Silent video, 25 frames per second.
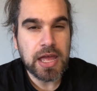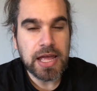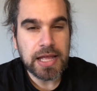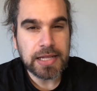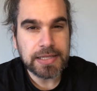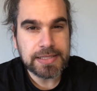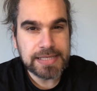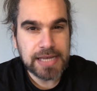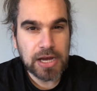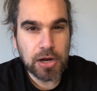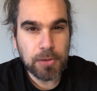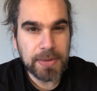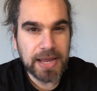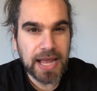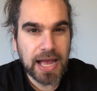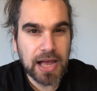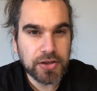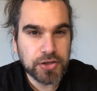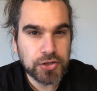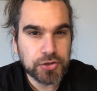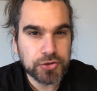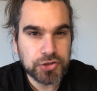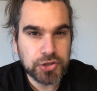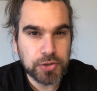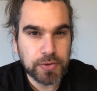Tell me how
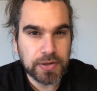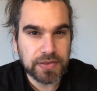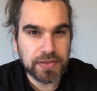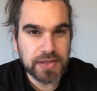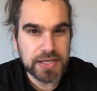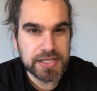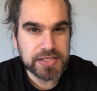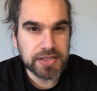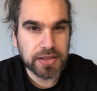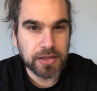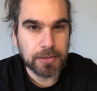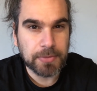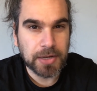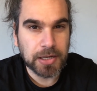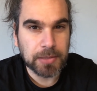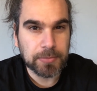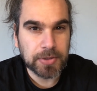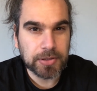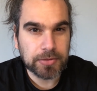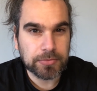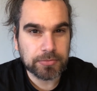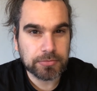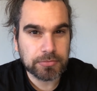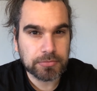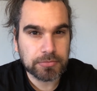you're doing this at the moment.
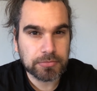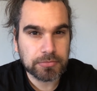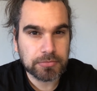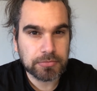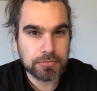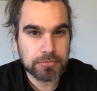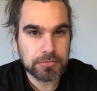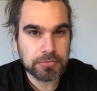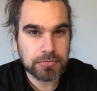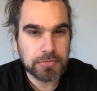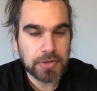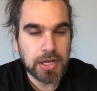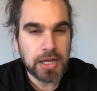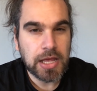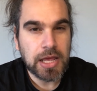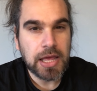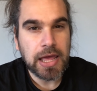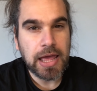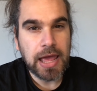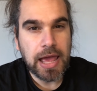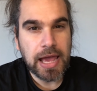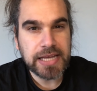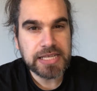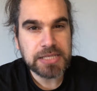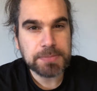
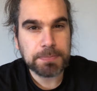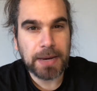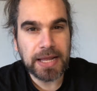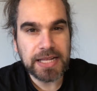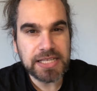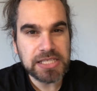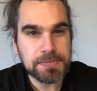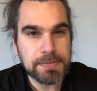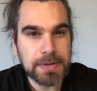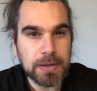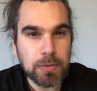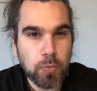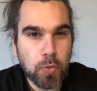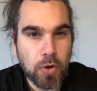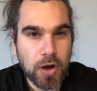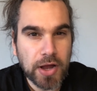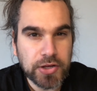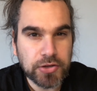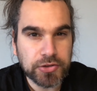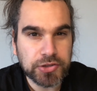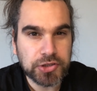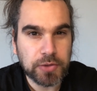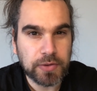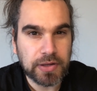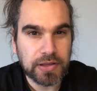Explain to me why you're
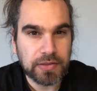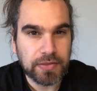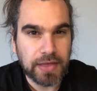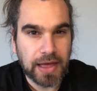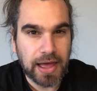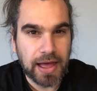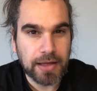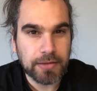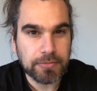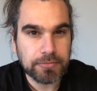doing that.